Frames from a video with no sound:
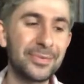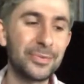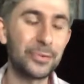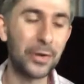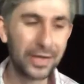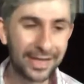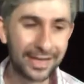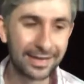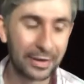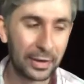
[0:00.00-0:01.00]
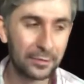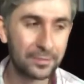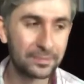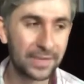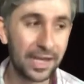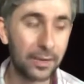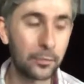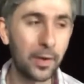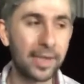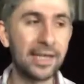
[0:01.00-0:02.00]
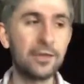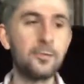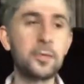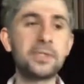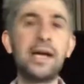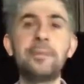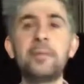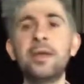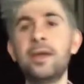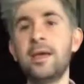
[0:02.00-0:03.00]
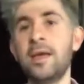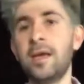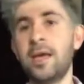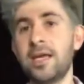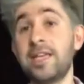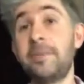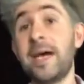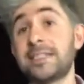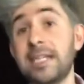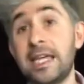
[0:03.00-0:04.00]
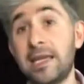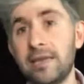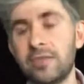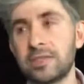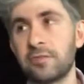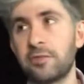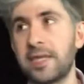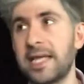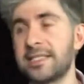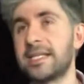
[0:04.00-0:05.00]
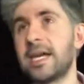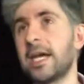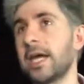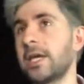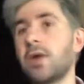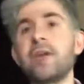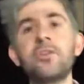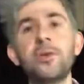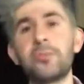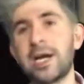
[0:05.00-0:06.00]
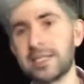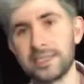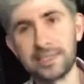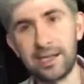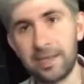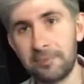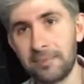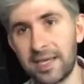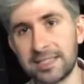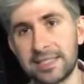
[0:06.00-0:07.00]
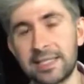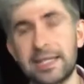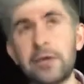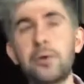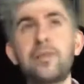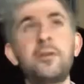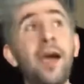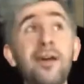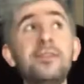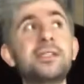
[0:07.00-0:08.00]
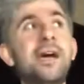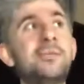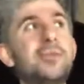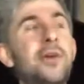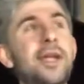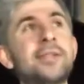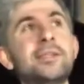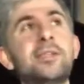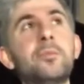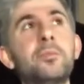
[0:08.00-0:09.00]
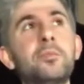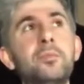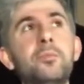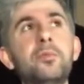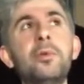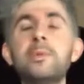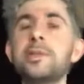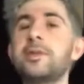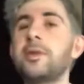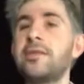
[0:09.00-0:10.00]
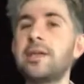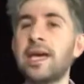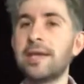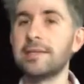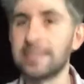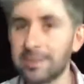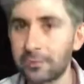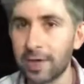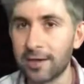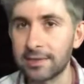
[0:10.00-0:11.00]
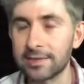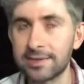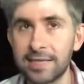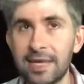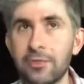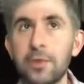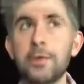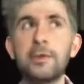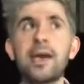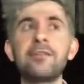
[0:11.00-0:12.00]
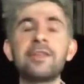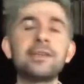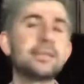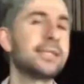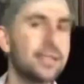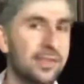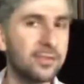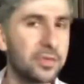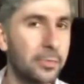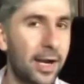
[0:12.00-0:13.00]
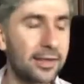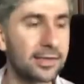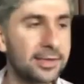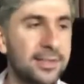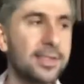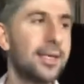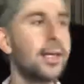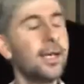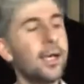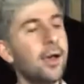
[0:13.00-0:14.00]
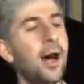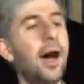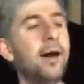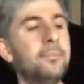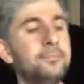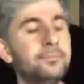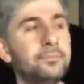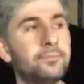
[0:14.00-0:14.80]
working and working in a full-time capacity, even as a freelancer, you have no practice time, basically. Or if you have the time to practice, you probably don't have the energy to practice, even though you have the incentive to practice. I